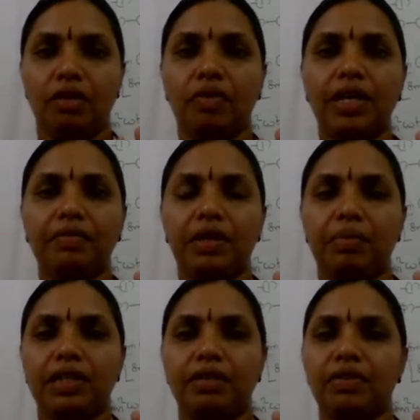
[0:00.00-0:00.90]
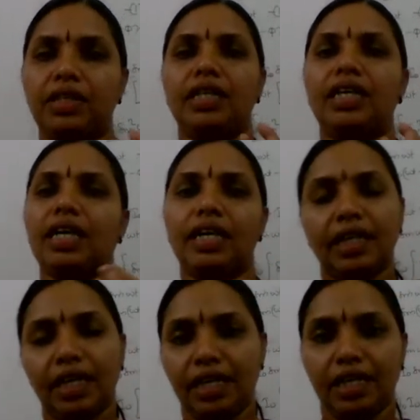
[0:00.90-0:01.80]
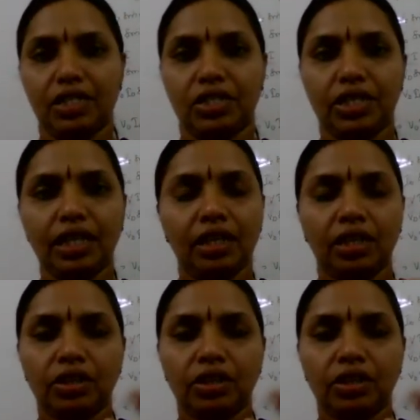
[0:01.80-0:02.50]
What will be the work done at any instant?